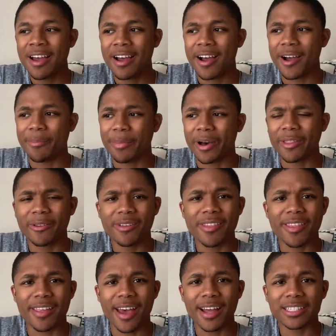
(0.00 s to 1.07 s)
Um, but other
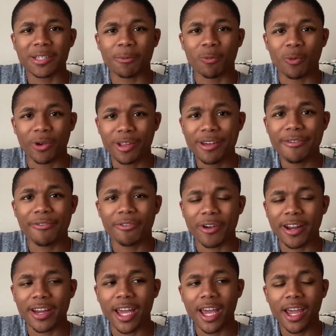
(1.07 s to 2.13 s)
than that, it's a really
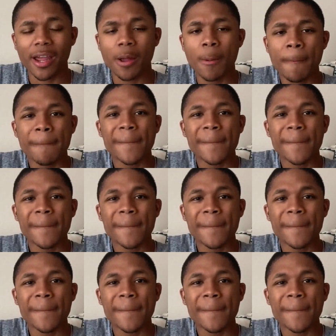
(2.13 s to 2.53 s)
free day.